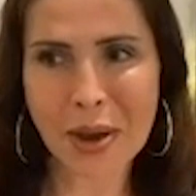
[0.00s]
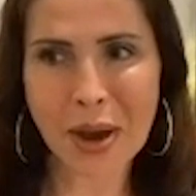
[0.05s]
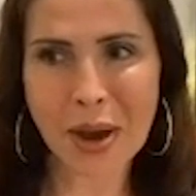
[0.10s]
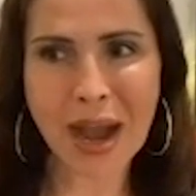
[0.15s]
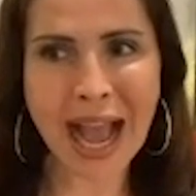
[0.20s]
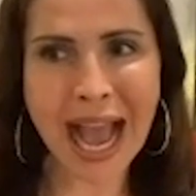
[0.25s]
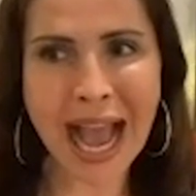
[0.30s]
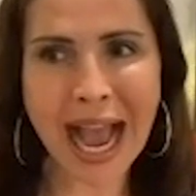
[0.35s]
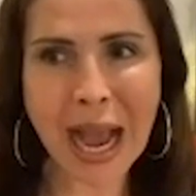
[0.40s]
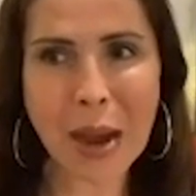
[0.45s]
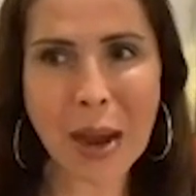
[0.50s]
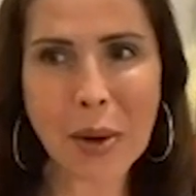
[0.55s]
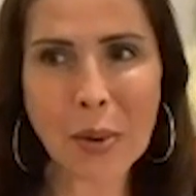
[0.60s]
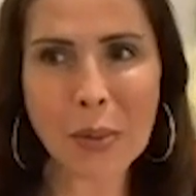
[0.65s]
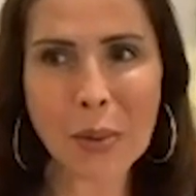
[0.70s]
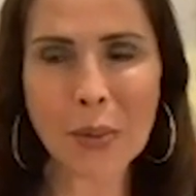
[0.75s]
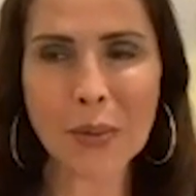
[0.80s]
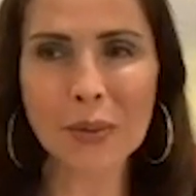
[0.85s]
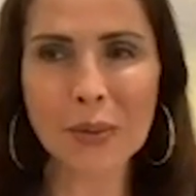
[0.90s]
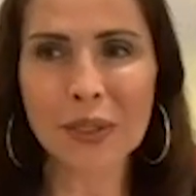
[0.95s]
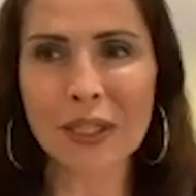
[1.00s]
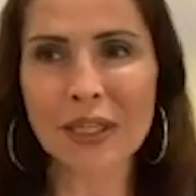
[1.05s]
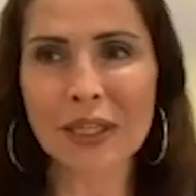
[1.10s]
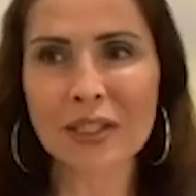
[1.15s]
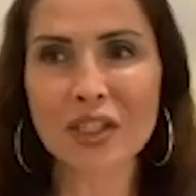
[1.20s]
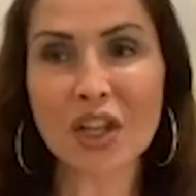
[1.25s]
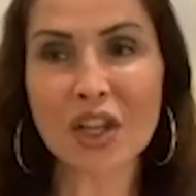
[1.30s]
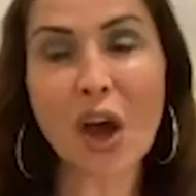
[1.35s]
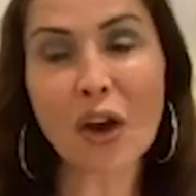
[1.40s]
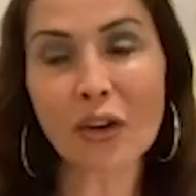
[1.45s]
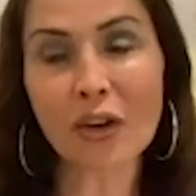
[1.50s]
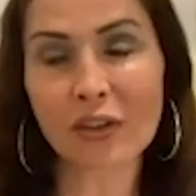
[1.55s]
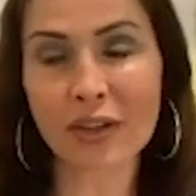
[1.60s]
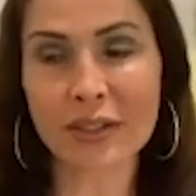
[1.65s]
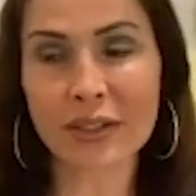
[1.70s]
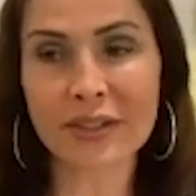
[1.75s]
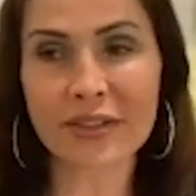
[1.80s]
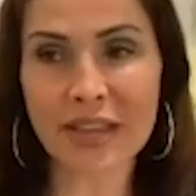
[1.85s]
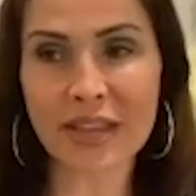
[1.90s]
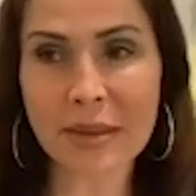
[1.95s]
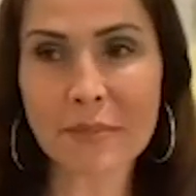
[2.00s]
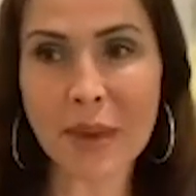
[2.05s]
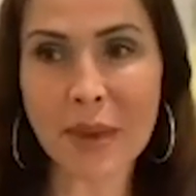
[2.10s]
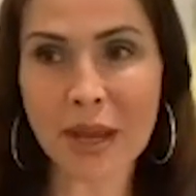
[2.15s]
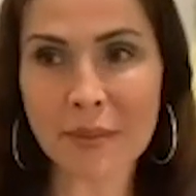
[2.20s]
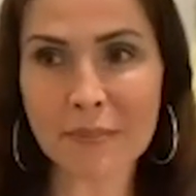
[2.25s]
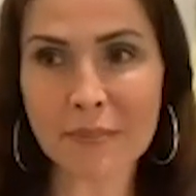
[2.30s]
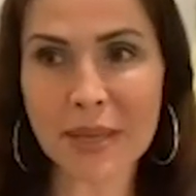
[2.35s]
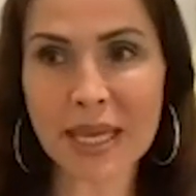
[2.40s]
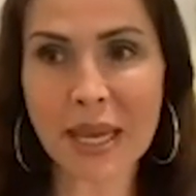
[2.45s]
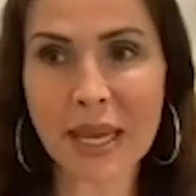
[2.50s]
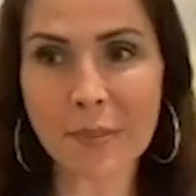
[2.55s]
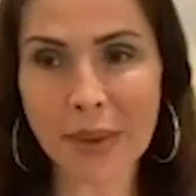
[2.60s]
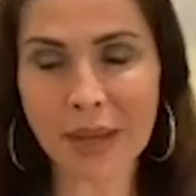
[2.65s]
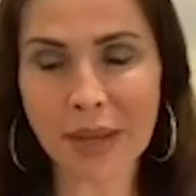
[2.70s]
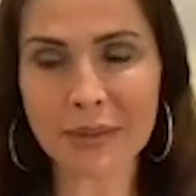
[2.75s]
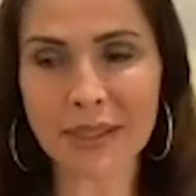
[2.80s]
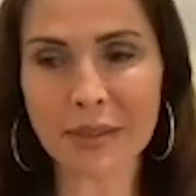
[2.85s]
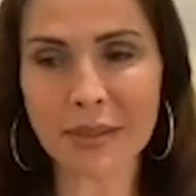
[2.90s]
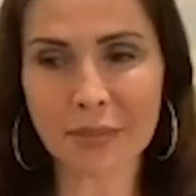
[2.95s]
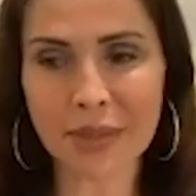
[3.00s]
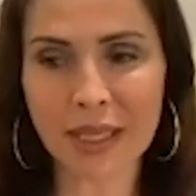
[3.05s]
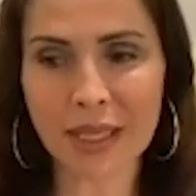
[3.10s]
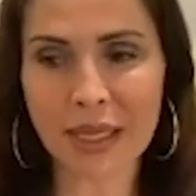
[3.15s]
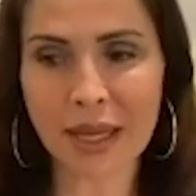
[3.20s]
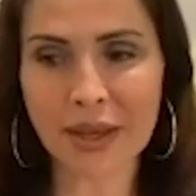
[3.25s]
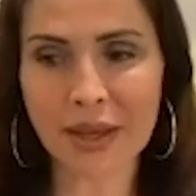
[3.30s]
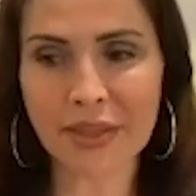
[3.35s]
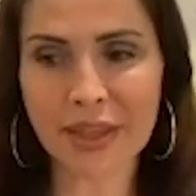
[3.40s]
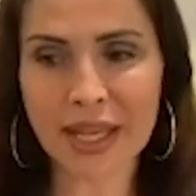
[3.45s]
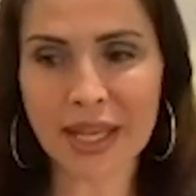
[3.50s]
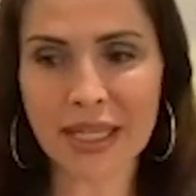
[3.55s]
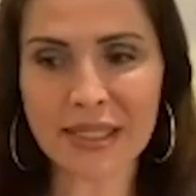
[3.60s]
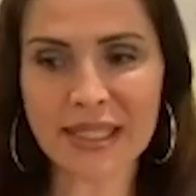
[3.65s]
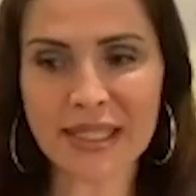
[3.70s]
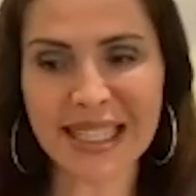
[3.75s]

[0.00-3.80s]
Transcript: how tolerant they might be about something like this.